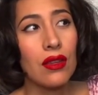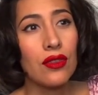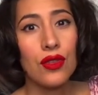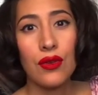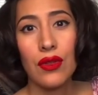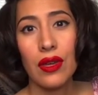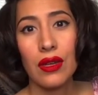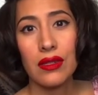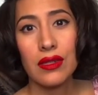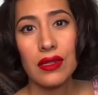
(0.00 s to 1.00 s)
two
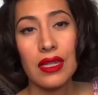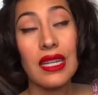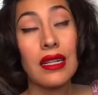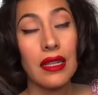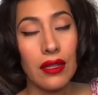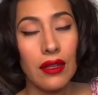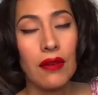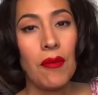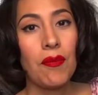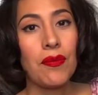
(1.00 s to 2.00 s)
things:
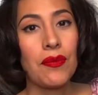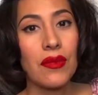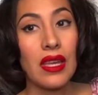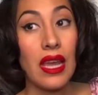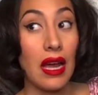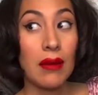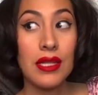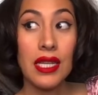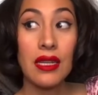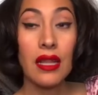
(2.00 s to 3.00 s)
glitter. Yeah, I'm
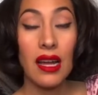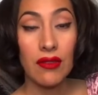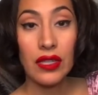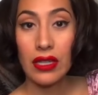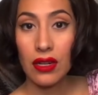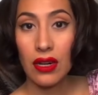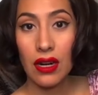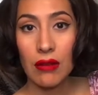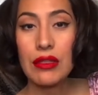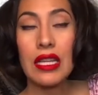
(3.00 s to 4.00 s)
seeing a lot of
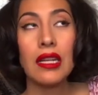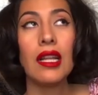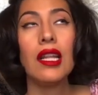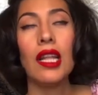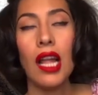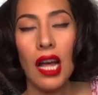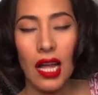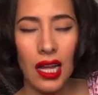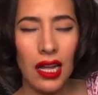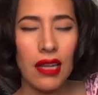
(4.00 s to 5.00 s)
glitter. I'm seeing a
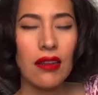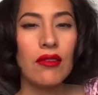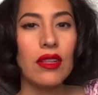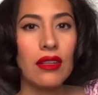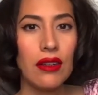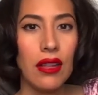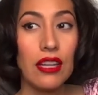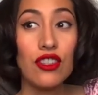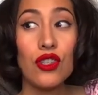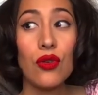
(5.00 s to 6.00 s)
lot of glitter,
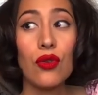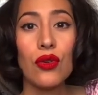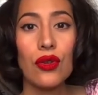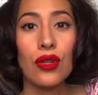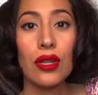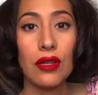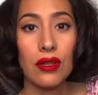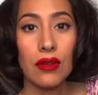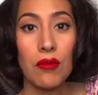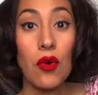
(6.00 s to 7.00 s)
like showgirl
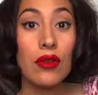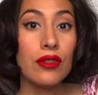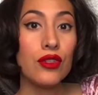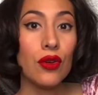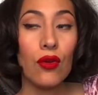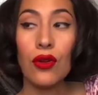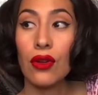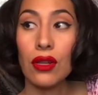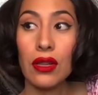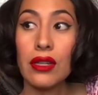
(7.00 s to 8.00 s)
glitter, more than
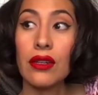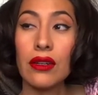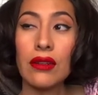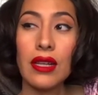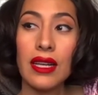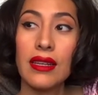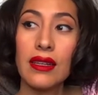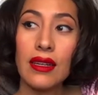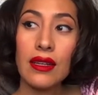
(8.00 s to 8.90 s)
showgirl glitter, like